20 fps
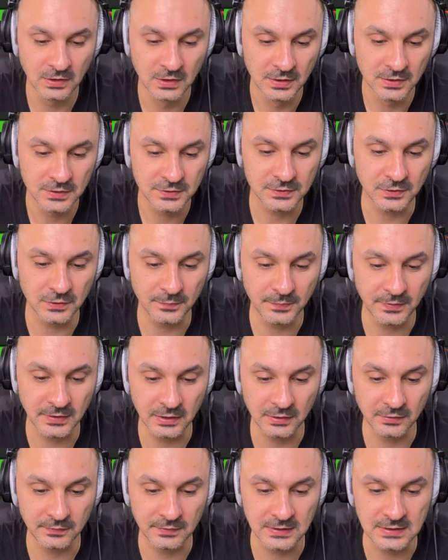So
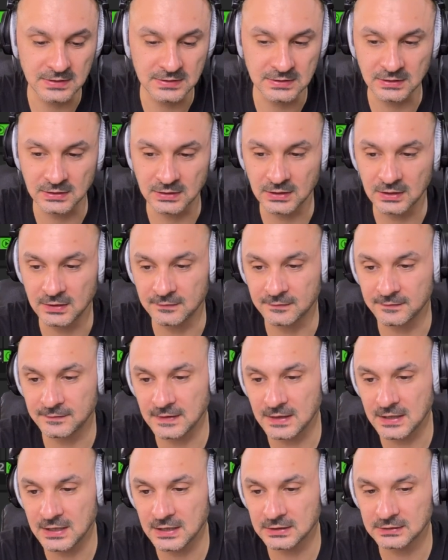piano is in E
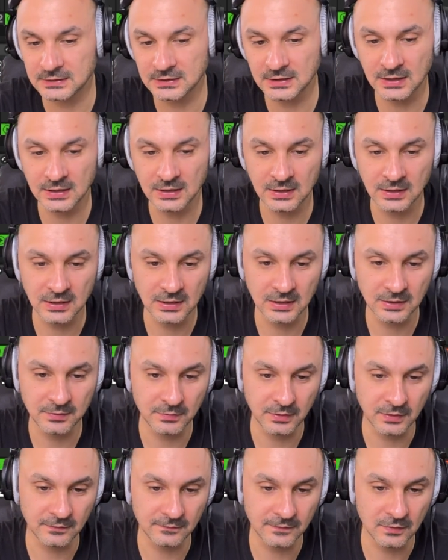flat and
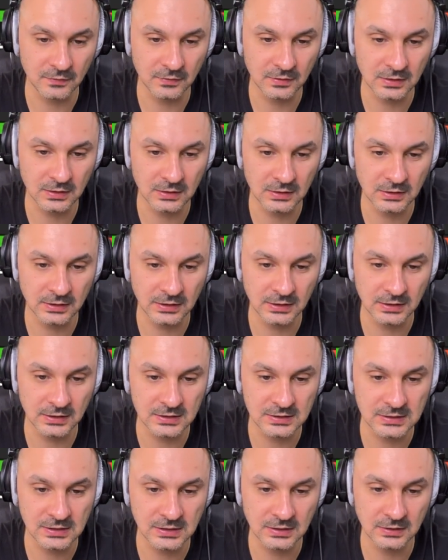my vocal
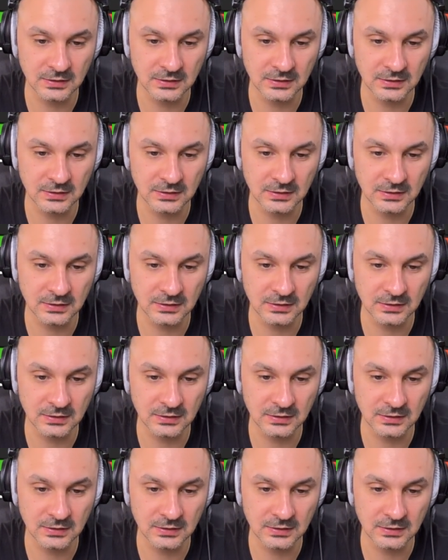is in